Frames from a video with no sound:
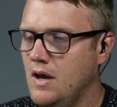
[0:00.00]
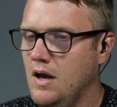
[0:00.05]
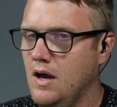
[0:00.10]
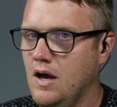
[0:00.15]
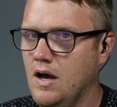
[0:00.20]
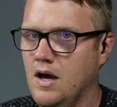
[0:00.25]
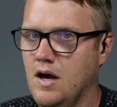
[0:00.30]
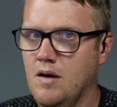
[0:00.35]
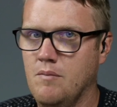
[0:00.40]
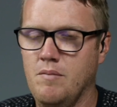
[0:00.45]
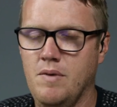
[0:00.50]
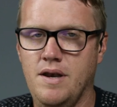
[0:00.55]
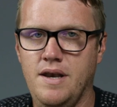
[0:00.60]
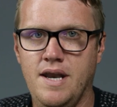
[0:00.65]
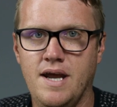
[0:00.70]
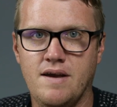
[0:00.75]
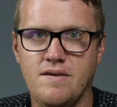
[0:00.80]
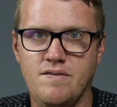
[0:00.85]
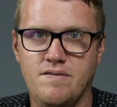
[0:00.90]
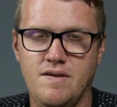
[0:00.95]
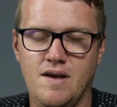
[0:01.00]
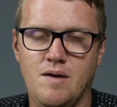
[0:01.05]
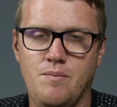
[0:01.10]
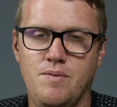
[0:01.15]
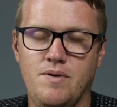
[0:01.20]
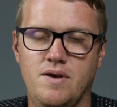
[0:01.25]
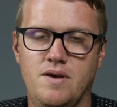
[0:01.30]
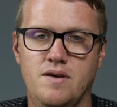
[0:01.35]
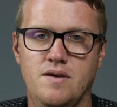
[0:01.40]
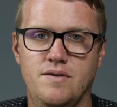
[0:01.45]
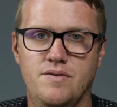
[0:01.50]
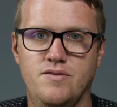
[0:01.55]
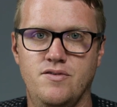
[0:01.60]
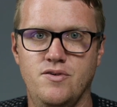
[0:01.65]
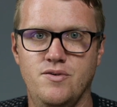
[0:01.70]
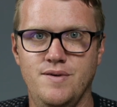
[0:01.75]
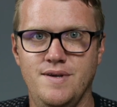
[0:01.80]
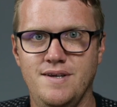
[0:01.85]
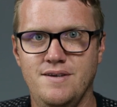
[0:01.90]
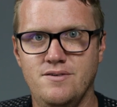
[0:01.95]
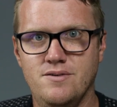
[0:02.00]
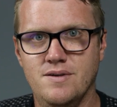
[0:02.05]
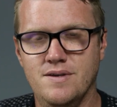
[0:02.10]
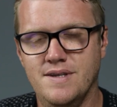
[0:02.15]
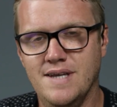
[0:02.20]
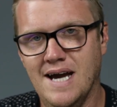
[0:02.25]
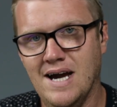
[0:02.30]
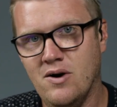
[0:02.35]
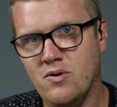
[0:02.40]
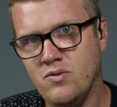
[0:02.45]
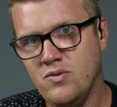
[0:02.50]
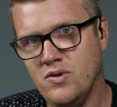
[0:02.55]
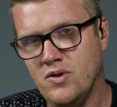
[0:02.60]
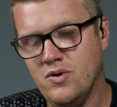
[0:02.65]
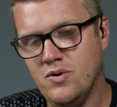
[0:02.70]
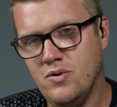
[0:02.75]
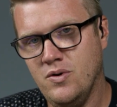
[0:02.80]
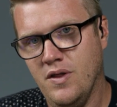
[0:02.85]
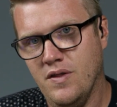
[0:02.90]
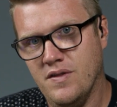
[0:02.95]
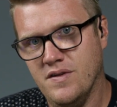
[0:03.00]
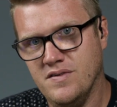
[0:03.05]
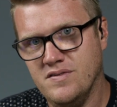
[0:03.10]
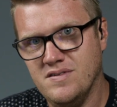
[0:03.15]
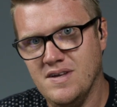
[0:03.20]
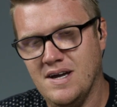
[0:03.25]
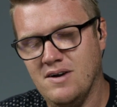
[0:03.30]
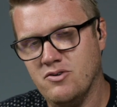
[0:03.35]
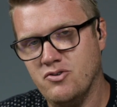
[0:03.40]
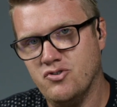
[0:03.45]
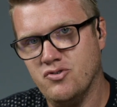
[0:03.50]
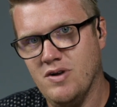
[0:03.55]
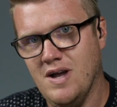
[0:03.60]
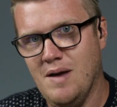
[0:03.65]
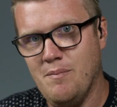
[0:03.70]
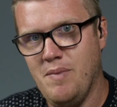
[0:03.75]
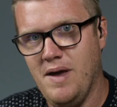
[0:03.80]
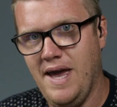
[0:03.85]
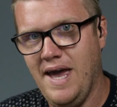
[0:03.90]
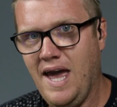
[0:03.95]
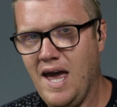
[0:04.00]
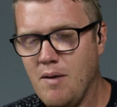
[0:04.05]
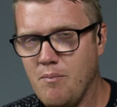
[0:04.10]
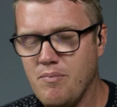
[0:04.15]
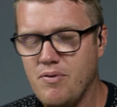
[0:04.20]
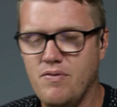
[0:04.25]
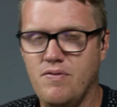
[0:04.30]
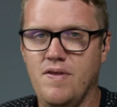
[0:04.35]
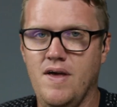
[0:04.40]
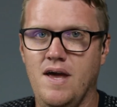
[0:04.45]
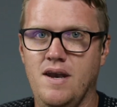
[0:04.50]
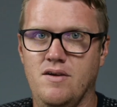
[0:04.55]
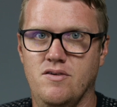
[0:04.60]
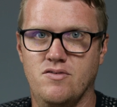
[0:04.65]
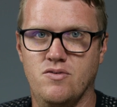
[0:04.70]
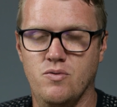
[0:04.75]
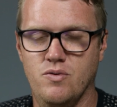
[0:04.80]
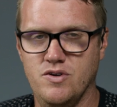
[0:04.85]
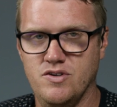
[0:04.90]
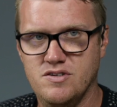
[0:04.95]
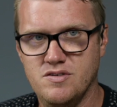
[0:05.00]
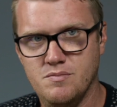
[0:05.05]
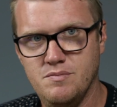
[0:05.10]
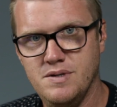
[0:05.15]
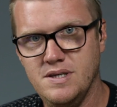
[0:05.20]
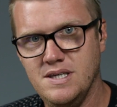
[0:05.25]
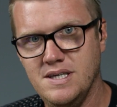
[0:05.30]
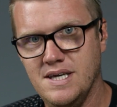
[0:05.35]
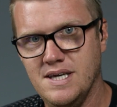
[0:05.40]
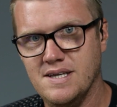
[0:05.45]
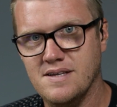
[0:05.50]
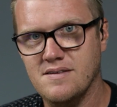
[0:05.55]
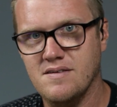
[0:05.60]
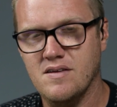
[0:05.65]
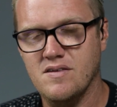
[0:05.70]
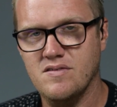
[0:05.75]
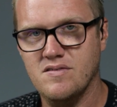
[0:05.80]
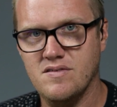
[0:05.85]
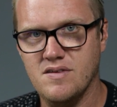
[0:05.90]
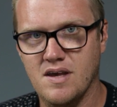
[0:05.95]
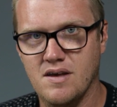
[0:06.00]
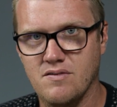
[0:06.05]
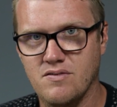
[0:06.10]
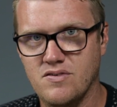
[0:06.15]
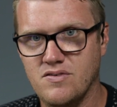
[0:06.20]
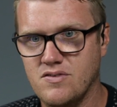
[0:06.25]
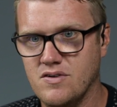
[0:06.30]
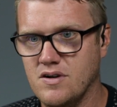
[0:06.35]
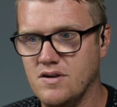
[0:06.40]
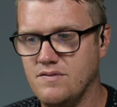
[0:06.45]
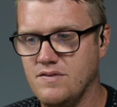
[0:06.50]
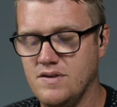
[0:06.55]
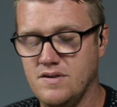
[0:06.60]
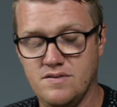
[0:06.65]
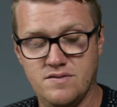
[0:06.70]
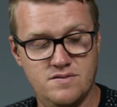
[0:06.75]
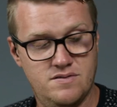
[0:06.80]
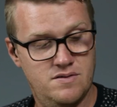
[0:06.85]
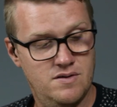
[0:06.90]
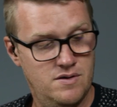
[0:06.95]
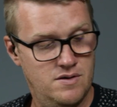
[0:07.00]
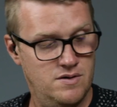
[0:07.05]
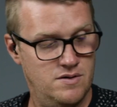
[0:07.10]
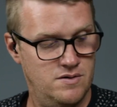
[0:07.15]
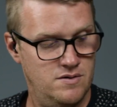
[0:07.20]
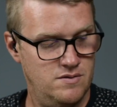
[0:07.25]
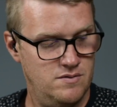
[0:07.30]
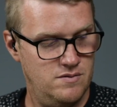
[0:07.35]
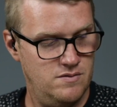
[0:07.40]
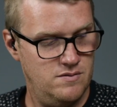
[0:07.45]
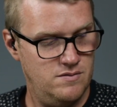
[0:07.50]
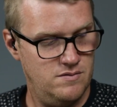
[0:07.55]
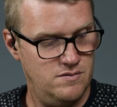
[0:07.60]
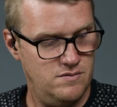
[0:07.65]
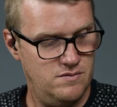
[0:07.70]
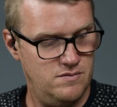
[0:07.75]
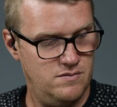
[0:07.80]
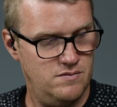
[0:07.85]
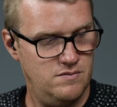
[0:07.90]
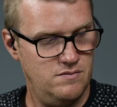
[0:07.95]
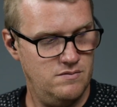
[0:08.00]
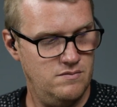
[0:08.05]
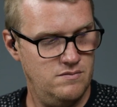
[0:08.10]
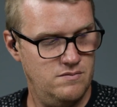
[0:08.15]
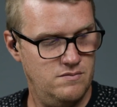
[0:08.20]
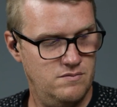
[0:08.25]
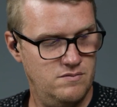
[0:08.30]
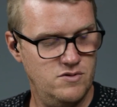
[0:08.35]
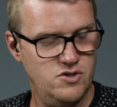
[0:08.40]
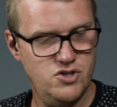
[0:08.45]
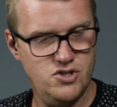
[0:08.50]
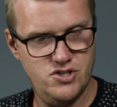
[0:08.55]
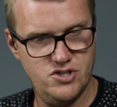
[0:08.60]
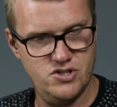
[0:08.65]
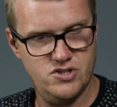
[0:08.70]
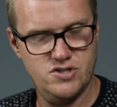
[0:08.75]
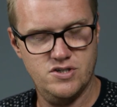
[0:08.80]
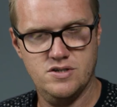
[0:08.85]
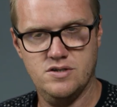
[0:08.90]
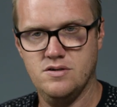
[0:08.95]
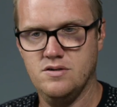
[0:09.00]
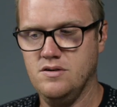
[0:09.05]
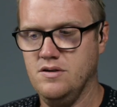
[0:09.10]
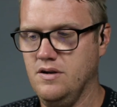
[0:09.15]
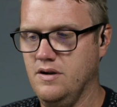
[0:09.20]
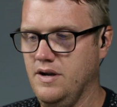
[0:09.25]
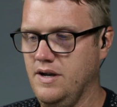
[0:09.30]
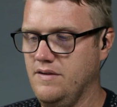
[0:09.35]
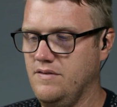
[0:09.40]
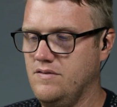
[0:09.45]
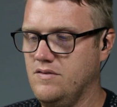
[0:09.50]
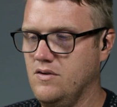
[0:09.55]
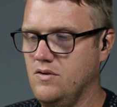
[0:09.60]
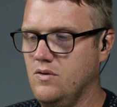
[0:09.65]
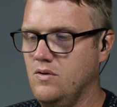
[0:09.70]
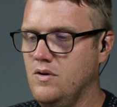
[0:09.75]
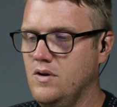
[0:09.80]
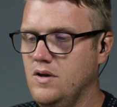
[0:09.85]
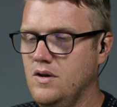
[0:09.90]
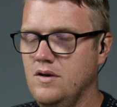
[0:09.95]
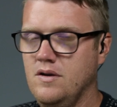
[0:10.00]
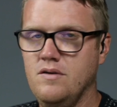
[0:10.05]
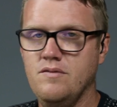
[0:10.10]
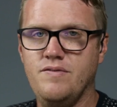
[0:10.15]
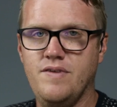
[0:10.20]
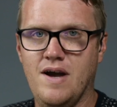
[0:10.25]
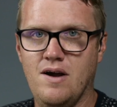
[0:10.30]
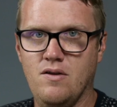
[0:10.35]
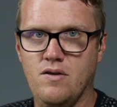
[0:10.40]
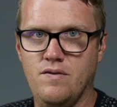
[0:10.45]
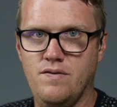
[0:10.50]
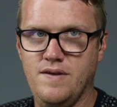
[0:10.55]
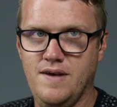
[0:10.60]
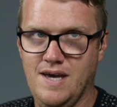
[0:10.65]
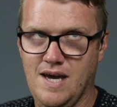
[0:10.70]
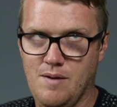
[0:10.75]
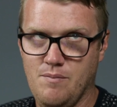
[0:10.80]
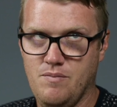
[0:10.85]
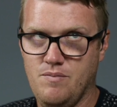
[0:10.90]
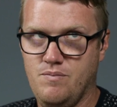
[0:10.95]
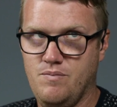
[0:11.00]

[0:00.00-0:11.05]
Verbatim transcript: Um, next step is you need to download the Soundtrap app that is going to be in self-service. Shush. All right, so download the app.